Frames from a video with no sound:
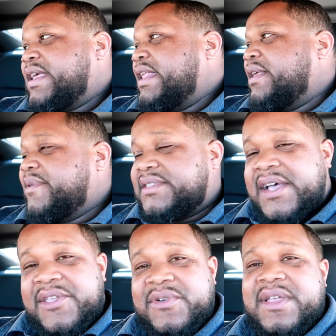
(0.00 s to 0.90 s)
And let me
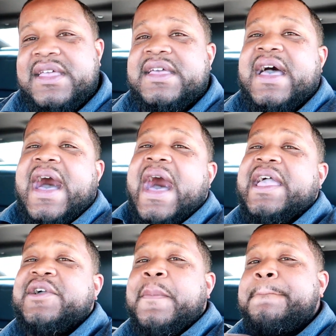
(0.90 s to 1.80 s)
tell you,
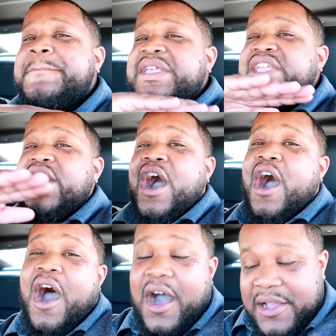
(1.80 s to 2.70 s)
I am
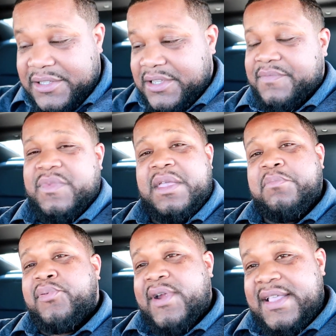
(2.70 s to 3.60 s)
beyond
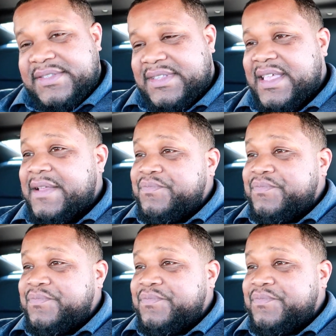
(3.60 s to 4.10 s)
impressed.